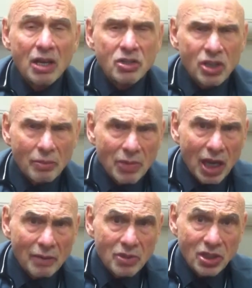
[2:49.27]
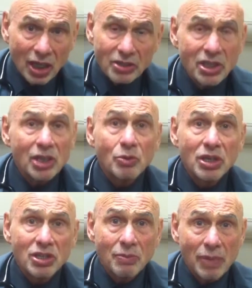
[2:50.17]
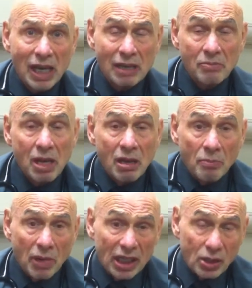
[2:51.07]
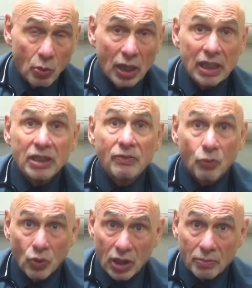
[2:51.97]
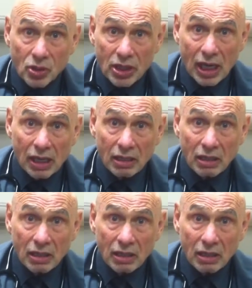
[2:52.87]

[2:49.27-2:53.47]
sometimes does decrease the pain by 20 to 40%.